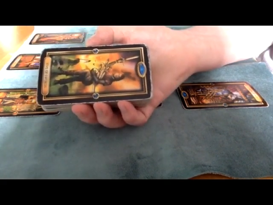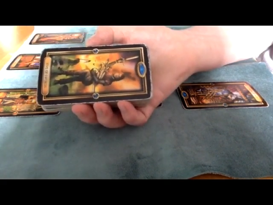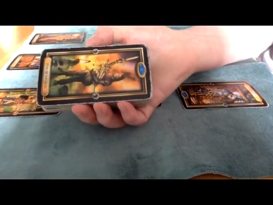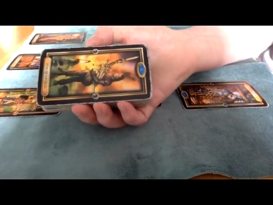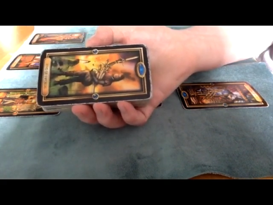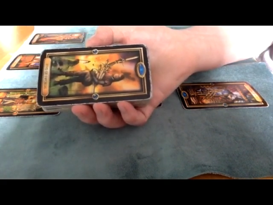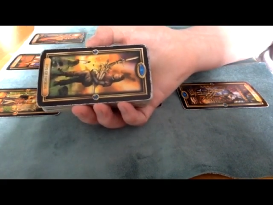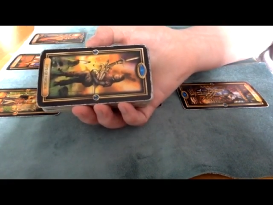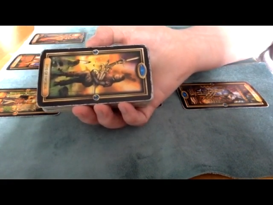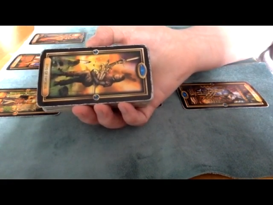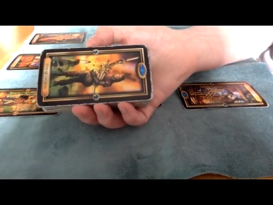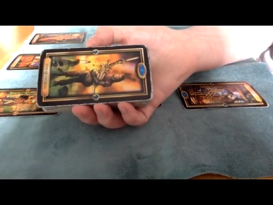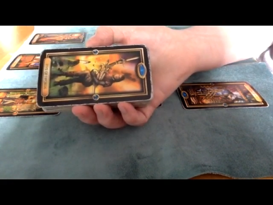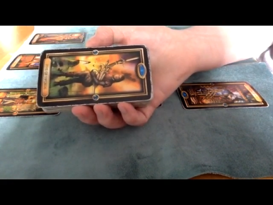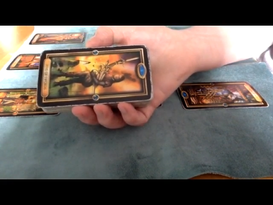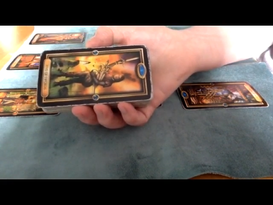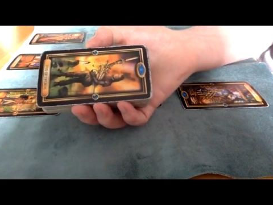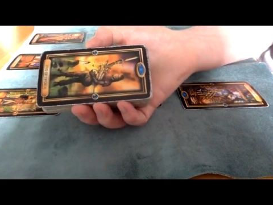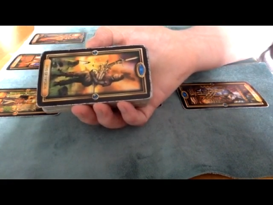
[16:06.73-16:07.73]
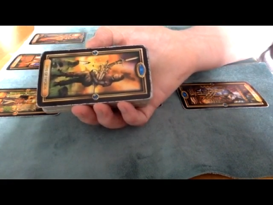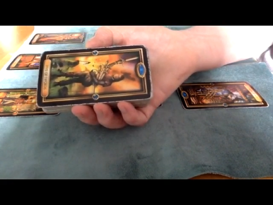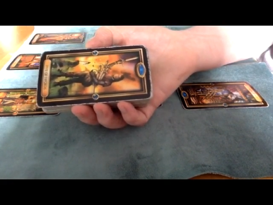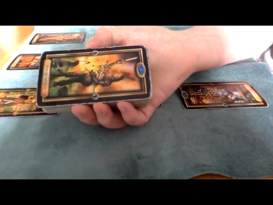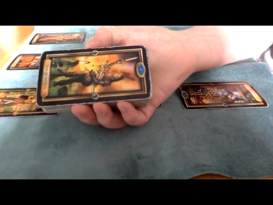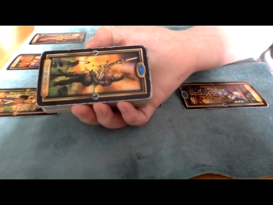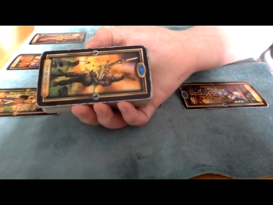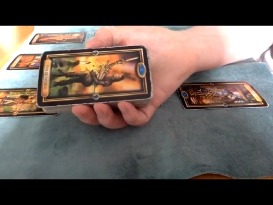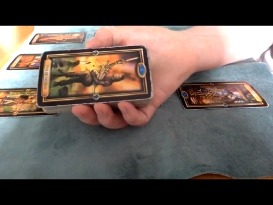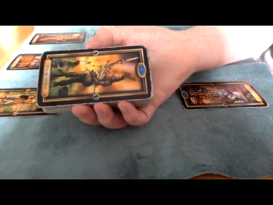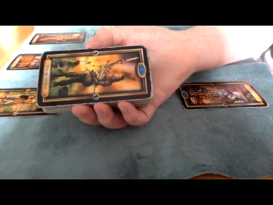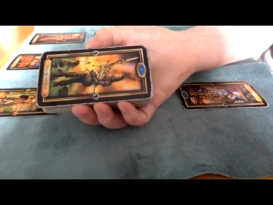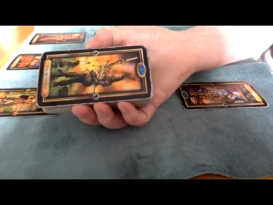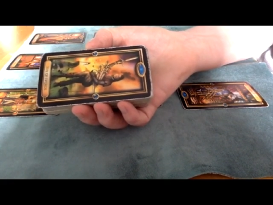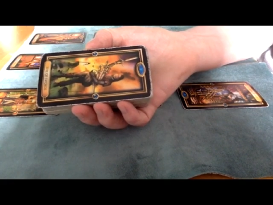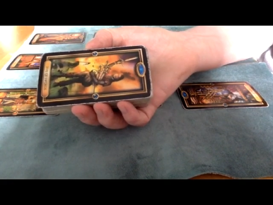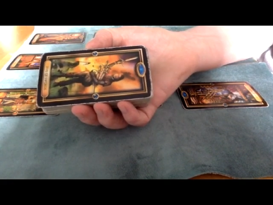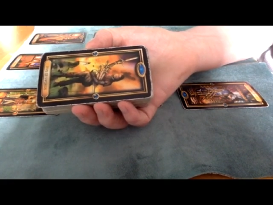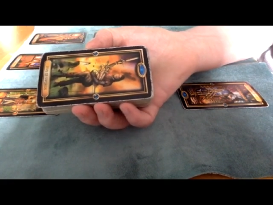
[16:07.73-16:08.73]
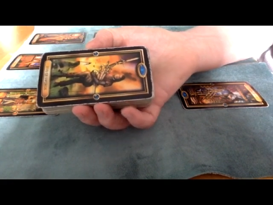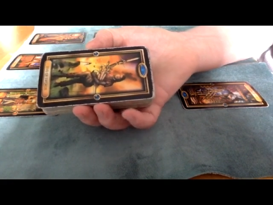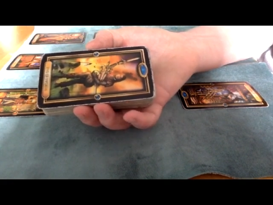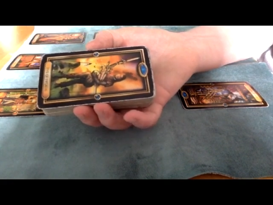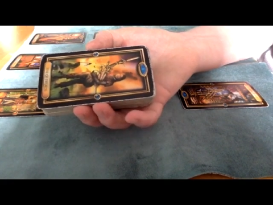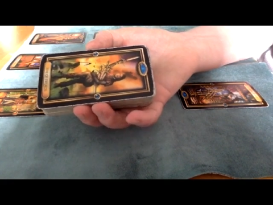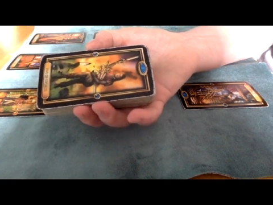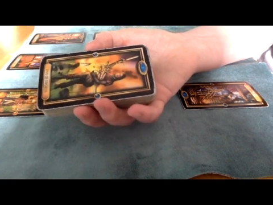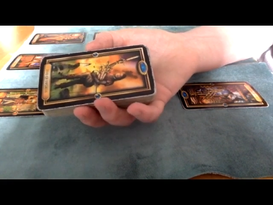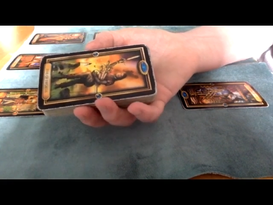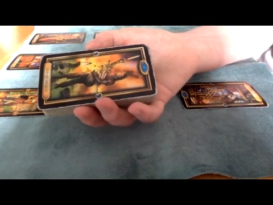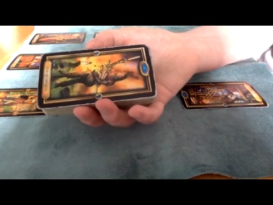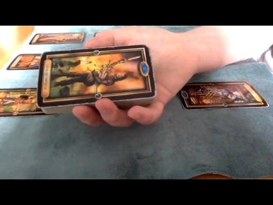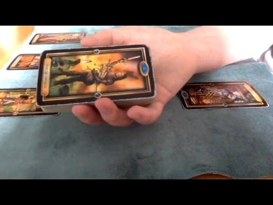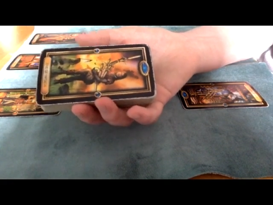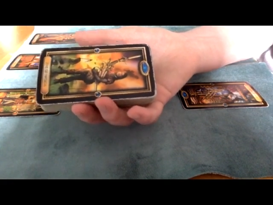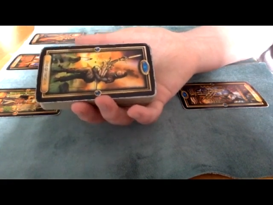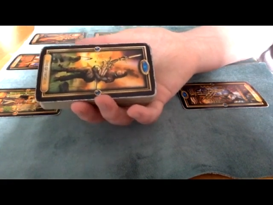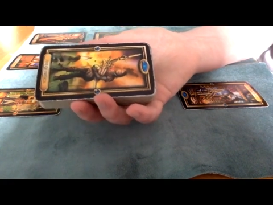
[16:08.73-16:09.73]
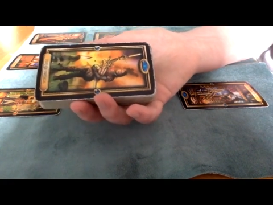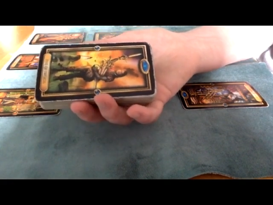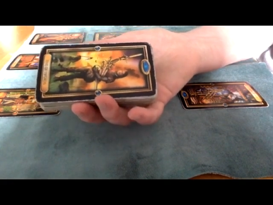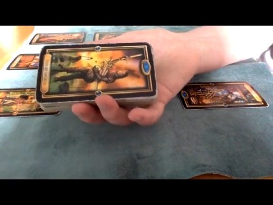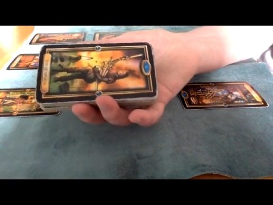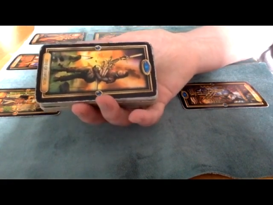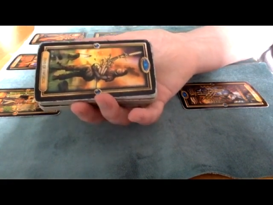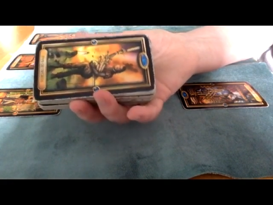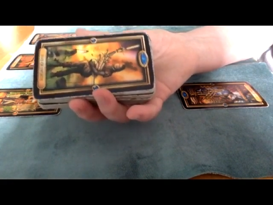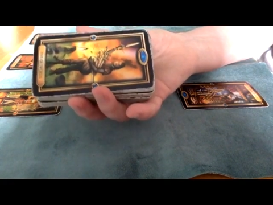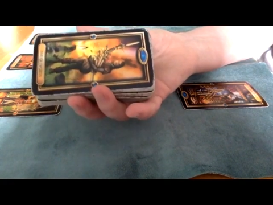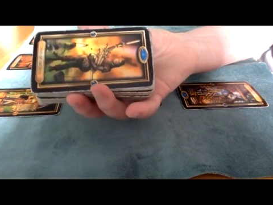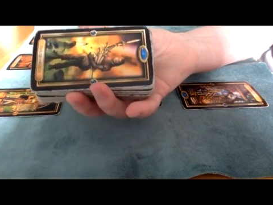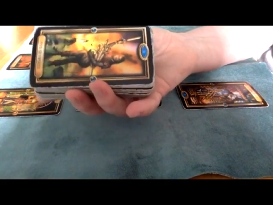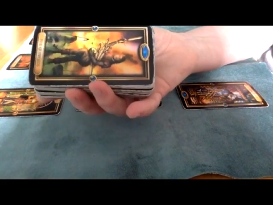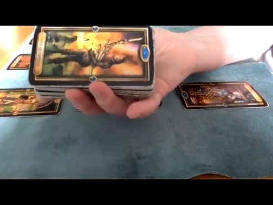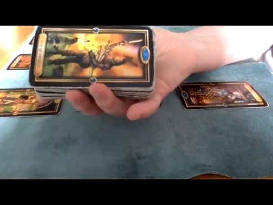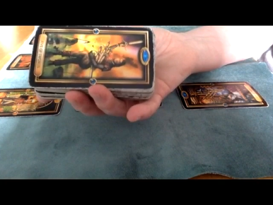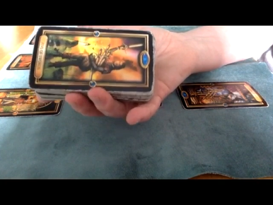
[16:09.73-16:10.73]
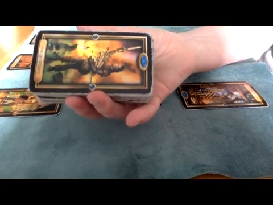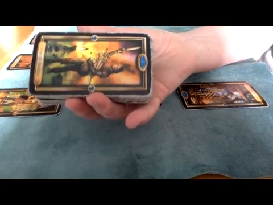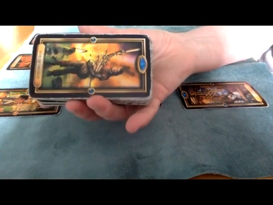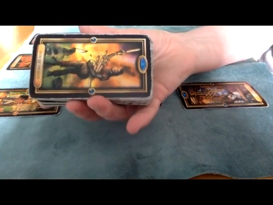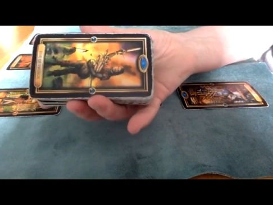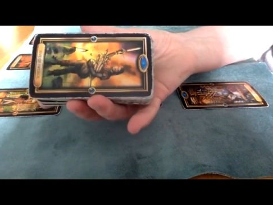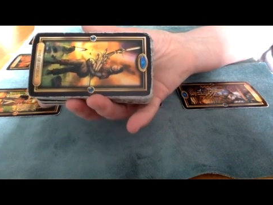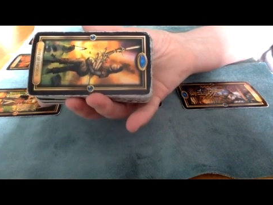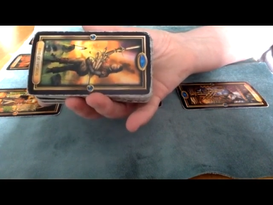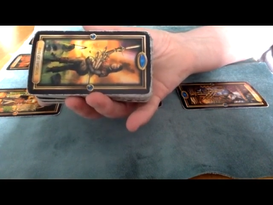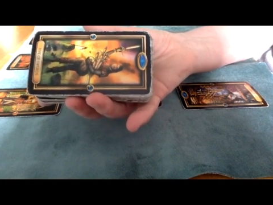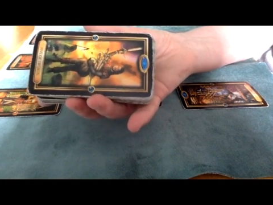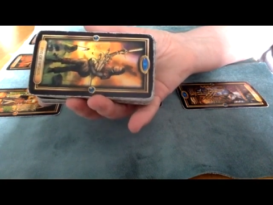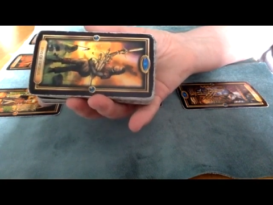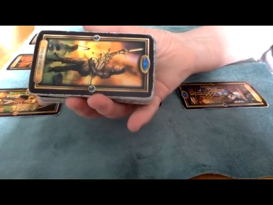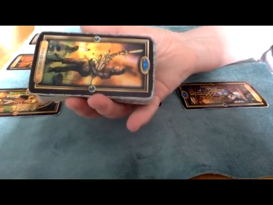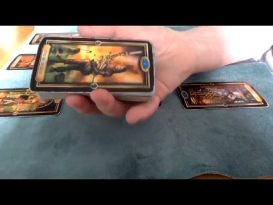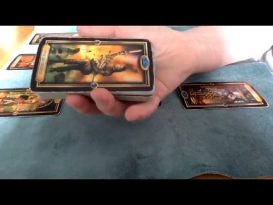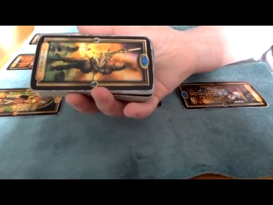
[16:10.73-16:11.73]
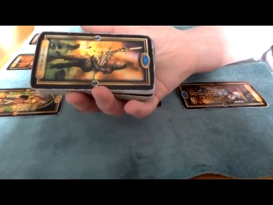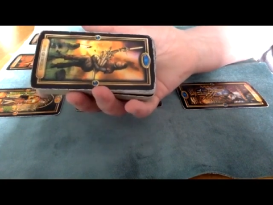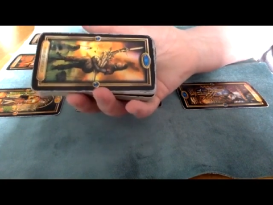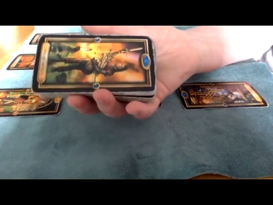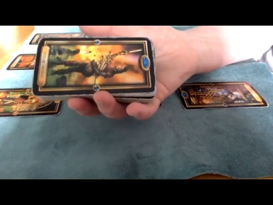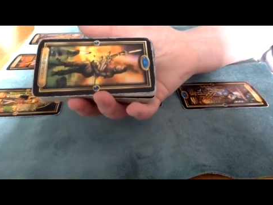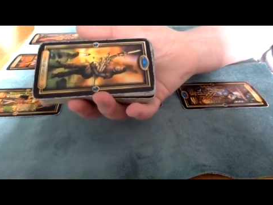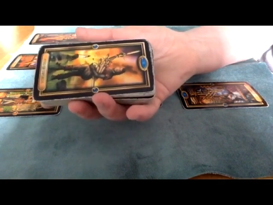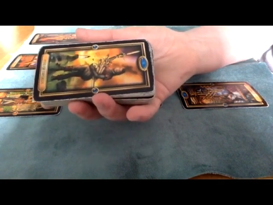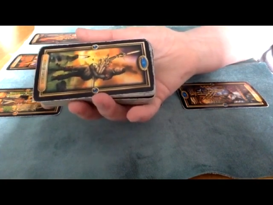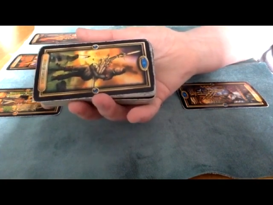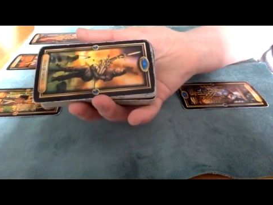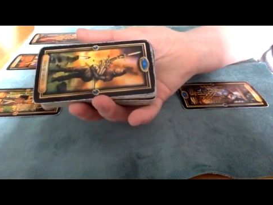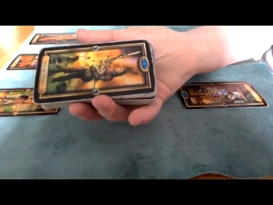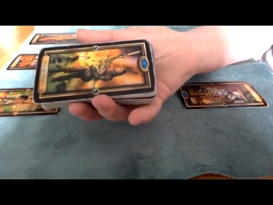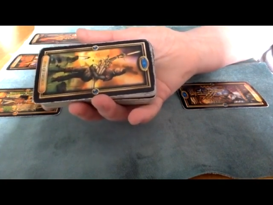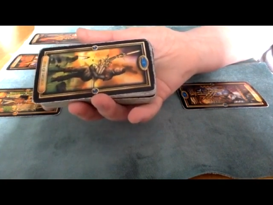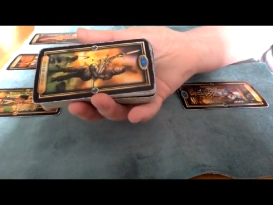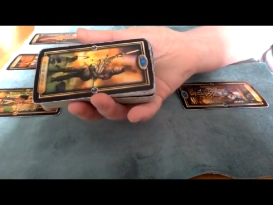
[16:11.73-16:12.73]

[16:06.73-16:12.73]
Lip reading: No face is visible, so there are no lips to read.